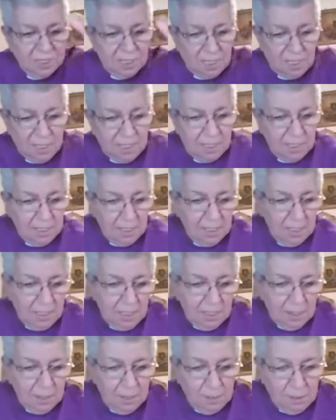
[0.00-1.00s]
So, water
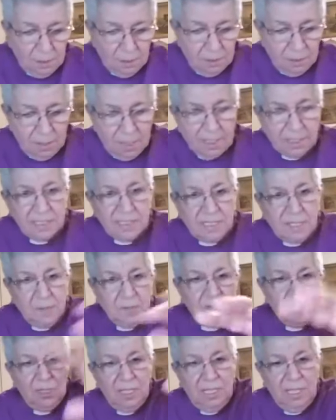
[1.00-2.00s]
sign,
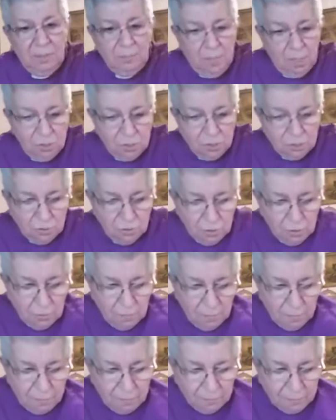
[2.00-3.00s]
you're
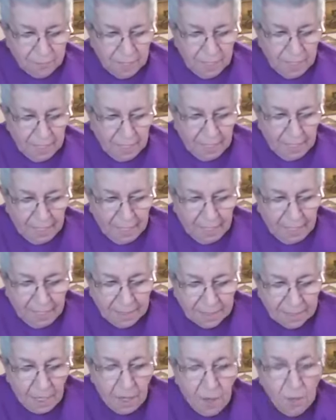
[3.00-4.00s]
exceptionally emotional
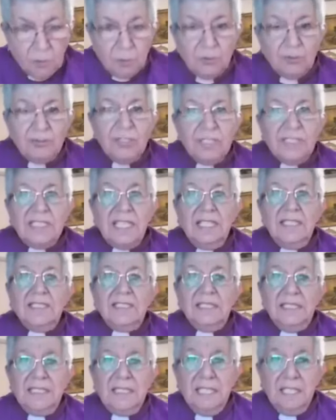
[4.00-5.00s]
and
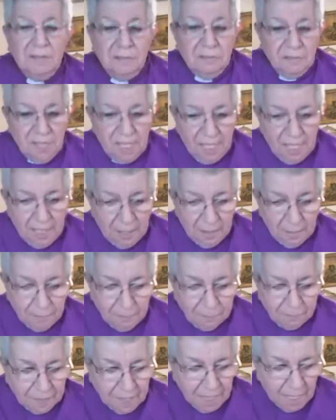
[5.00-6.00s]
ultra
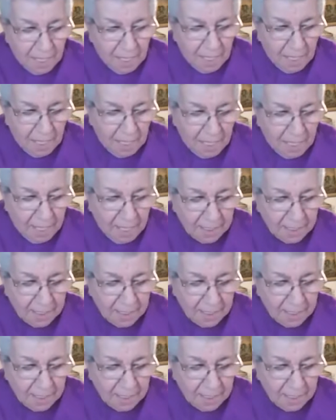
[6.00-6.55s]
sensitive there.